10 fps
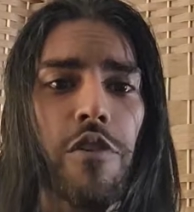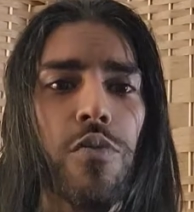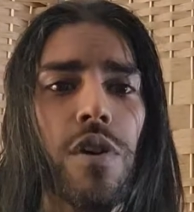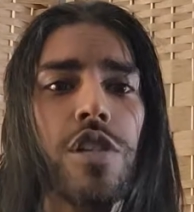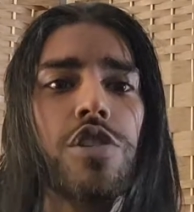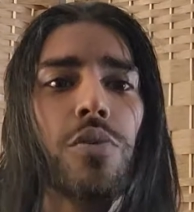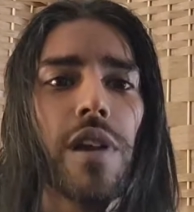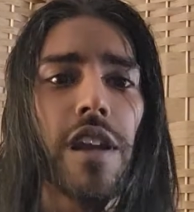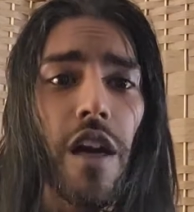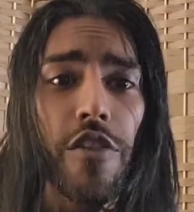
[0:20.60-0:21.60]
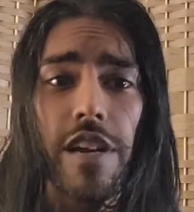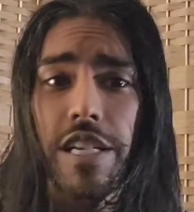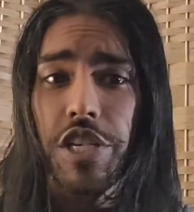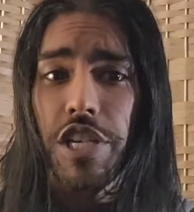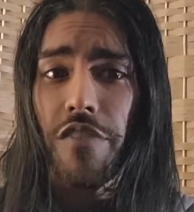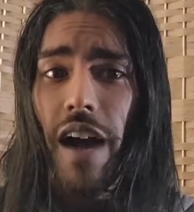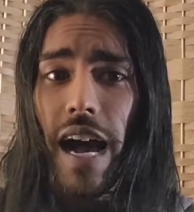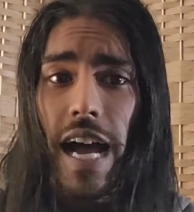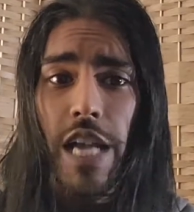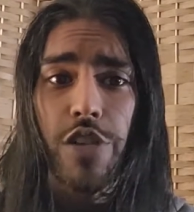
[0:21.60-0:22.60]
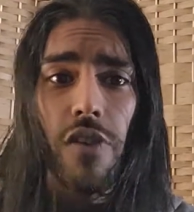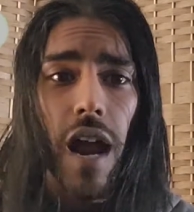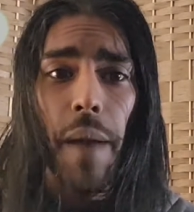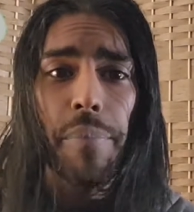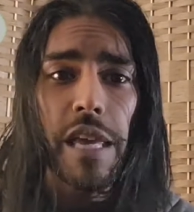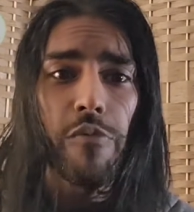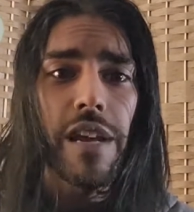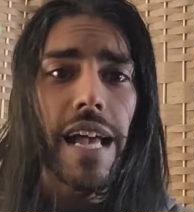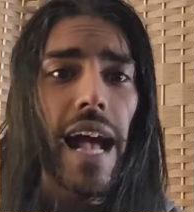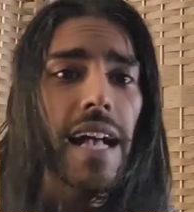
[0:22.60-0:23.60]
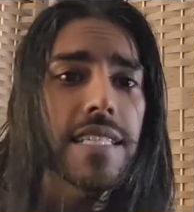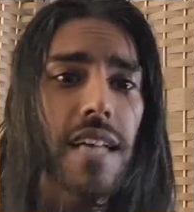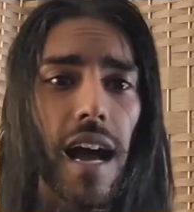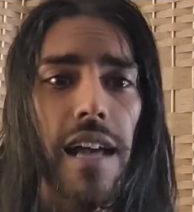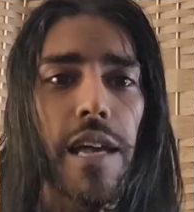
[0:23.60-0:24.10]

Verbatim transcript: everyone to another edition of I D R Y B Reacts.